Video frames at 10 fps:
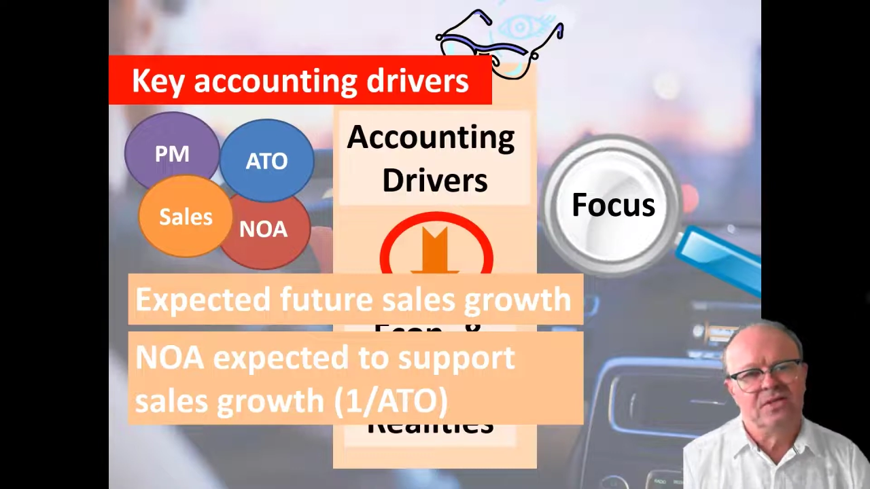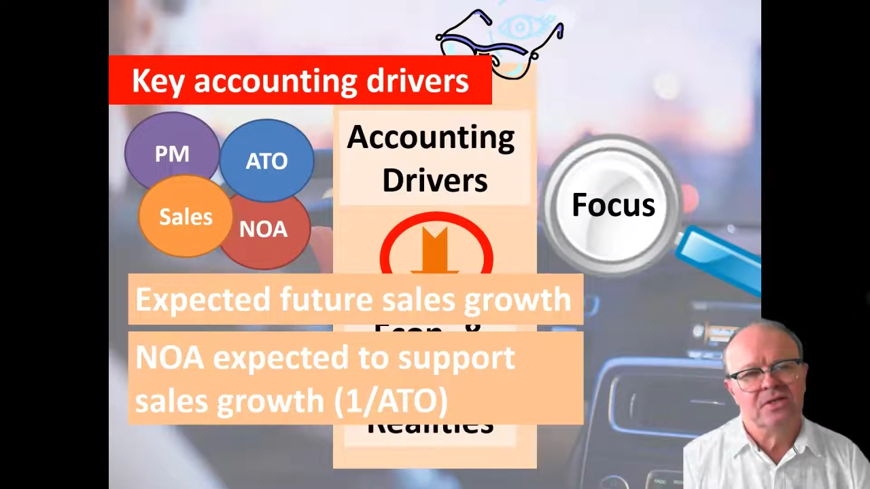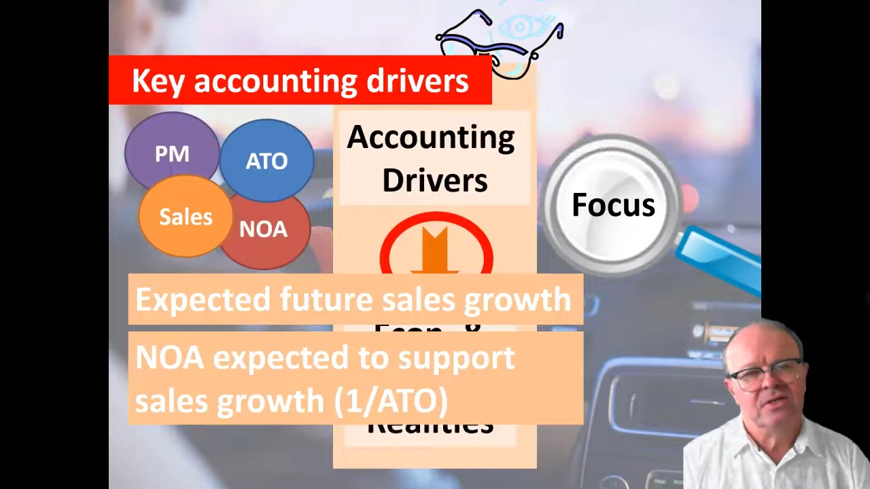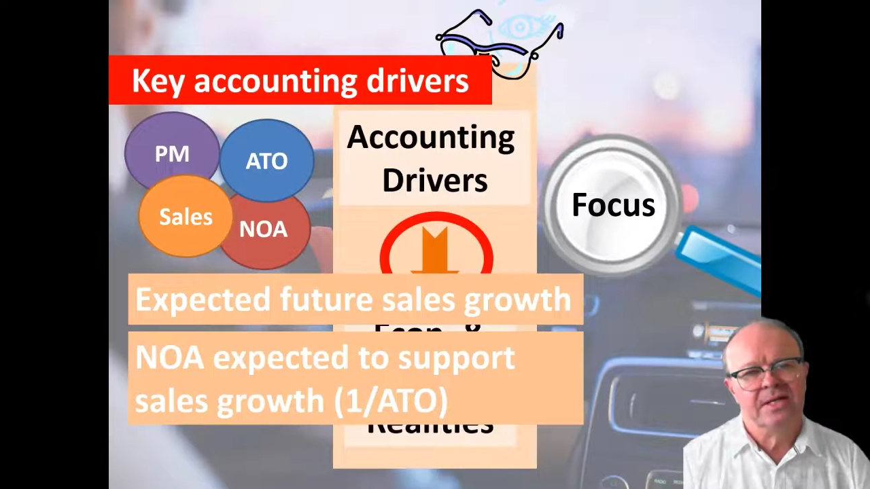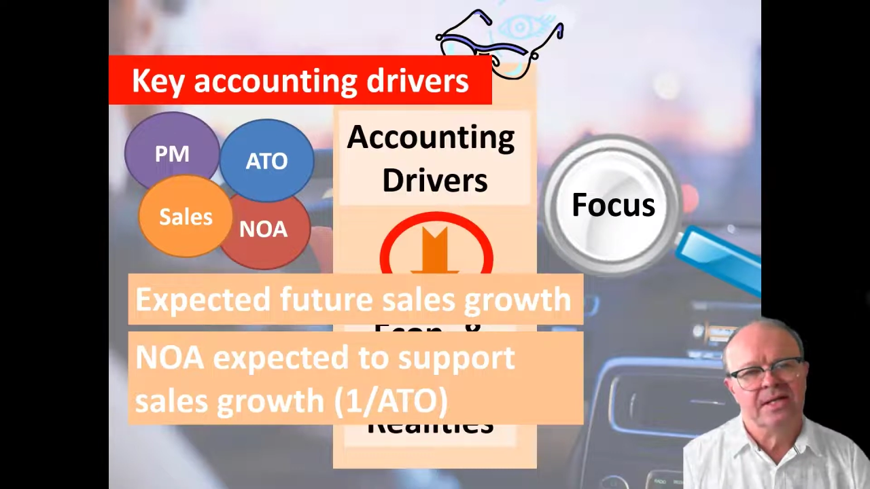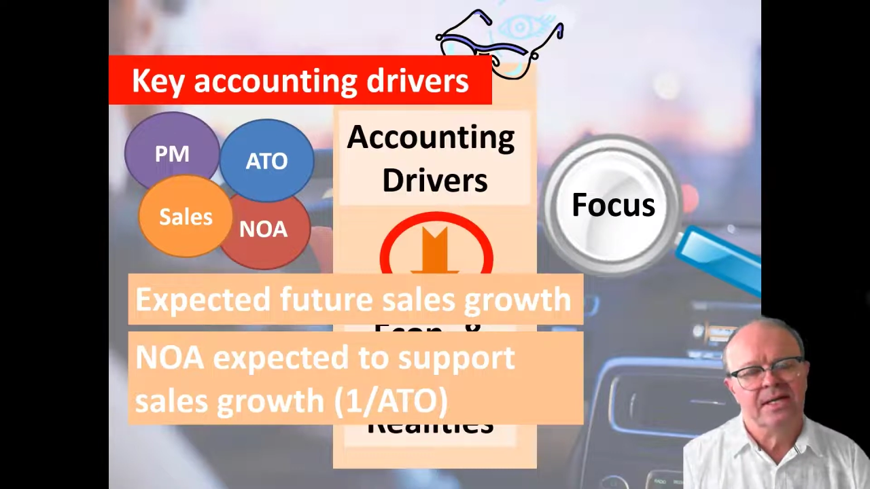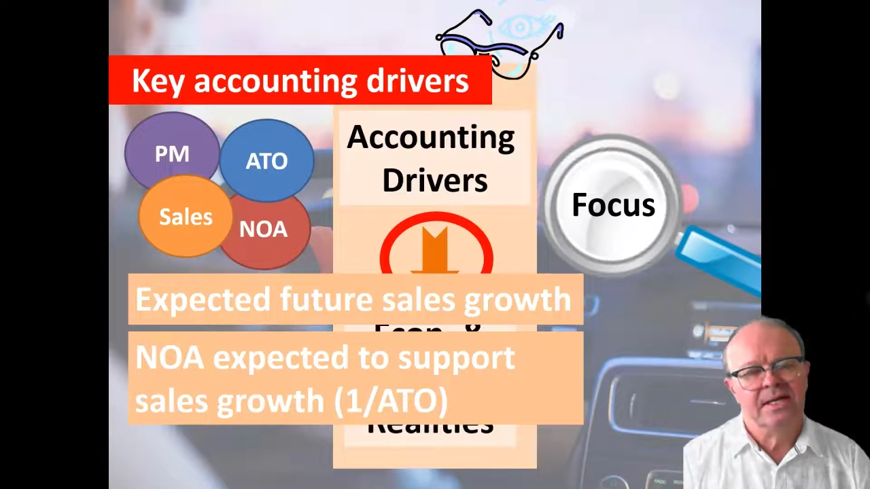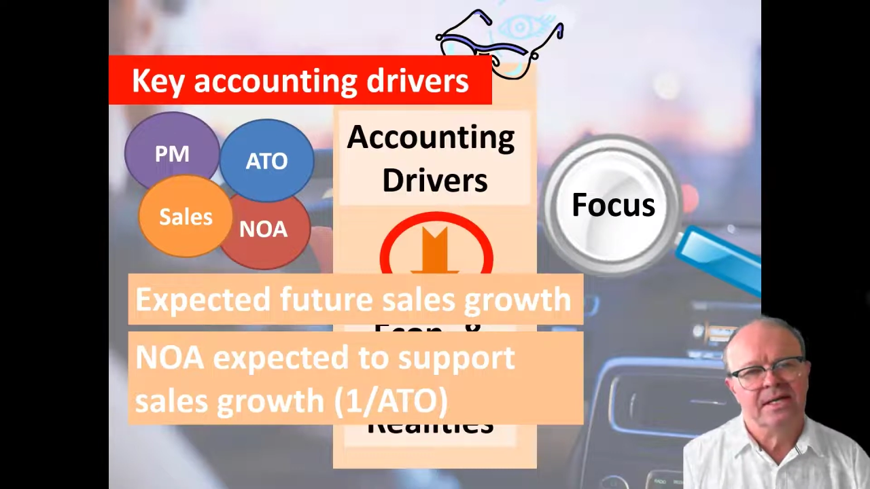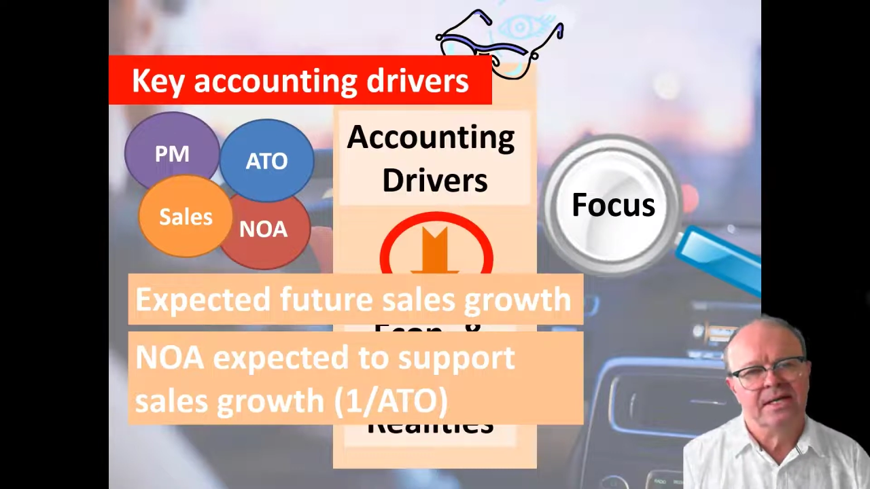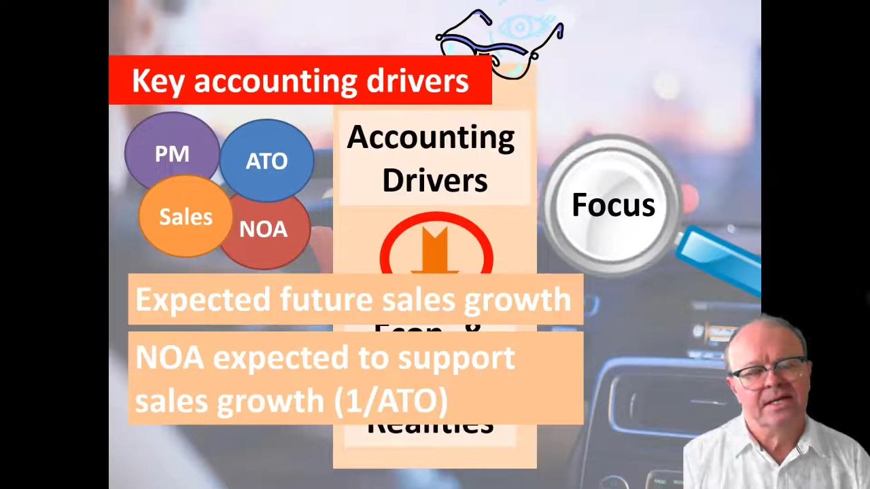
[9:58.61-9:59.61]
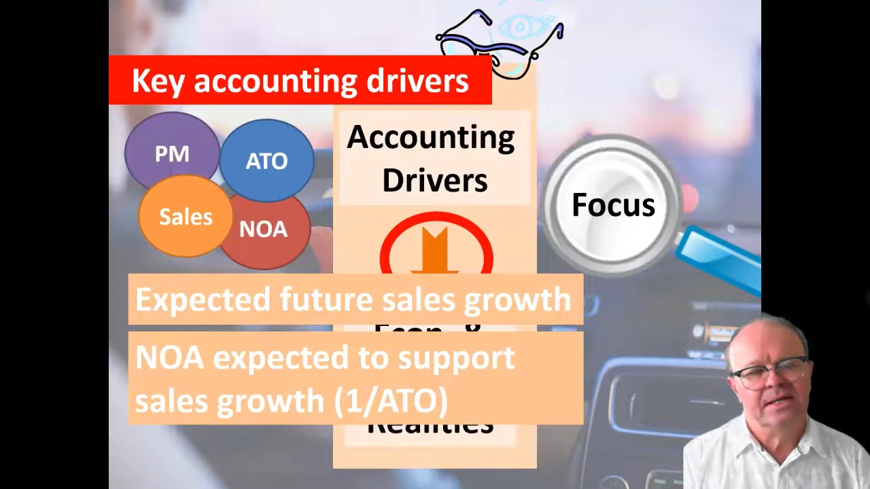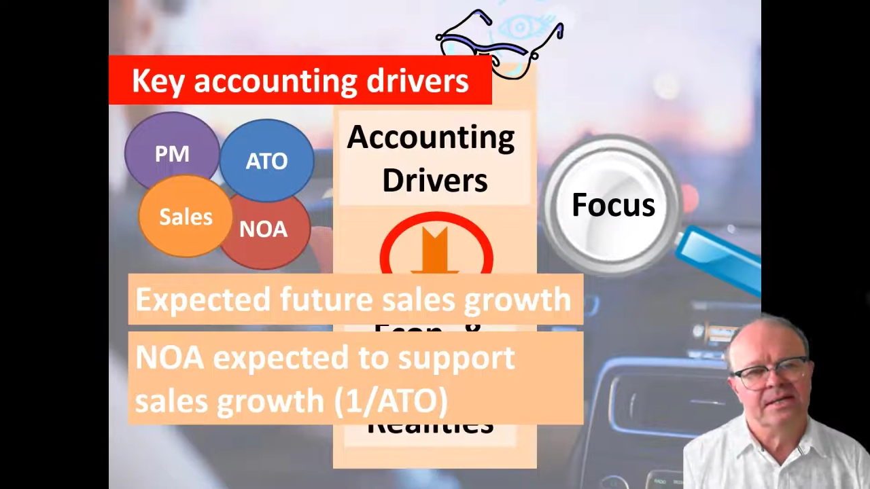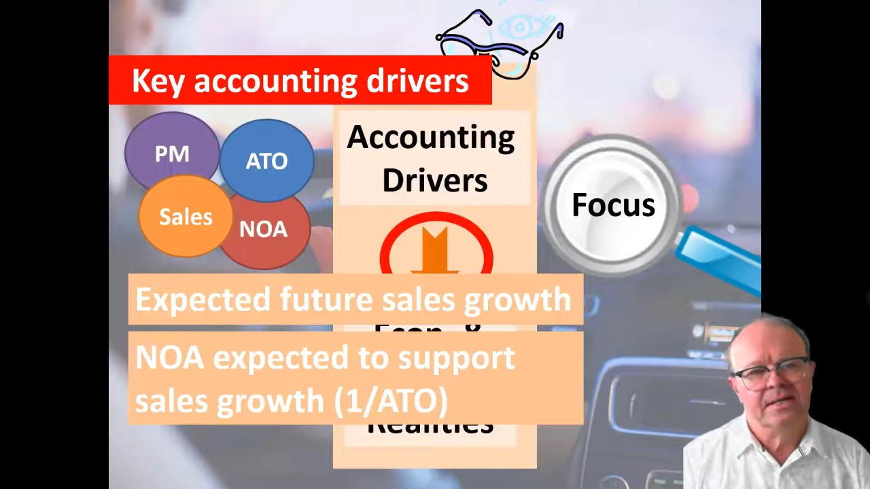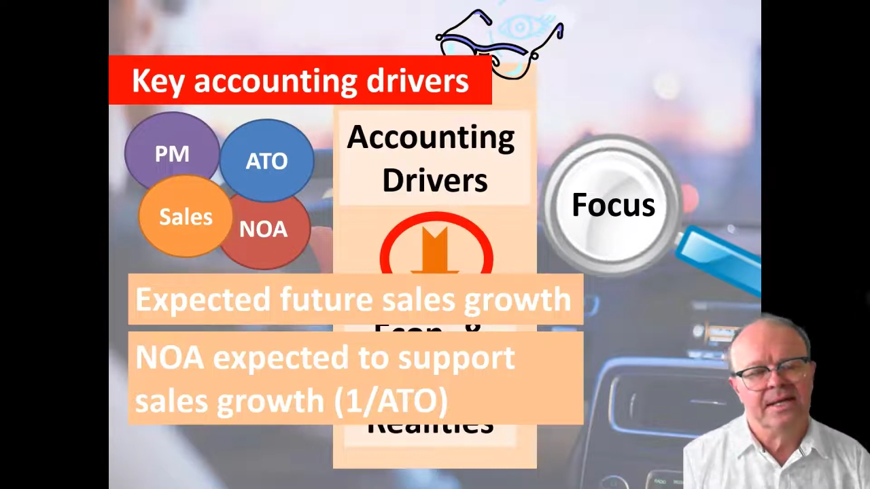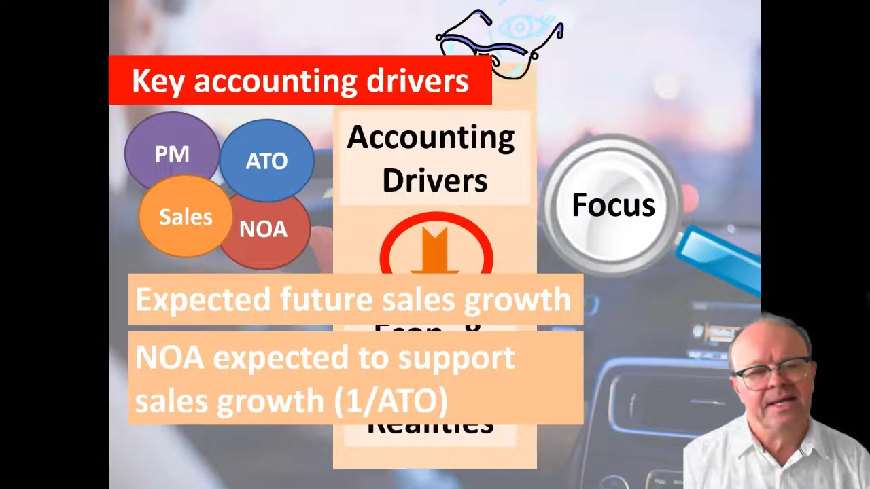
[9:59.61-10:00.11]
the
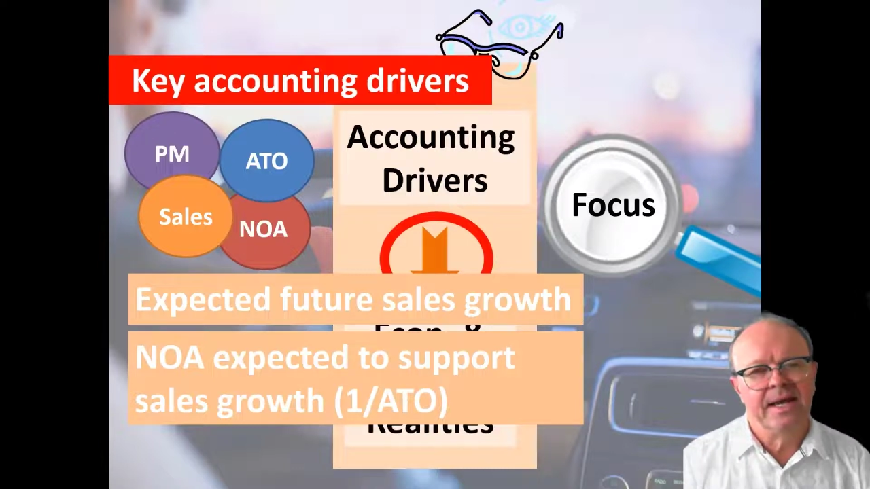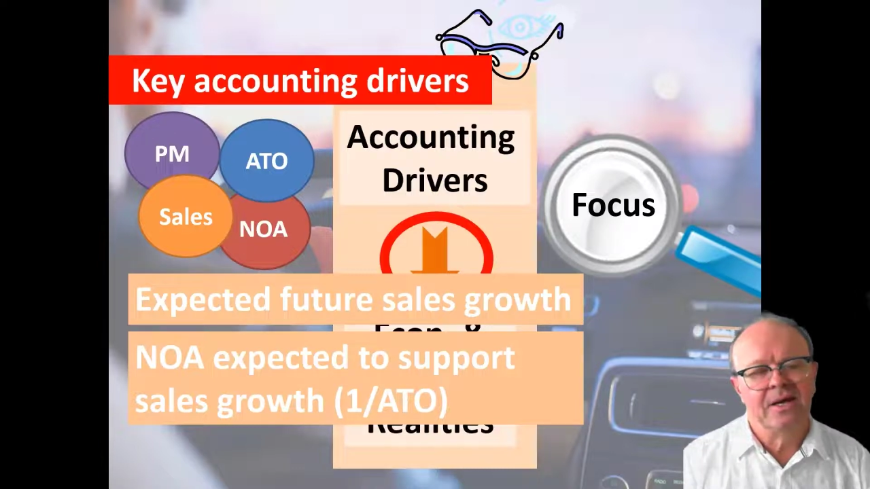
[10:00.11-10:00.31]
key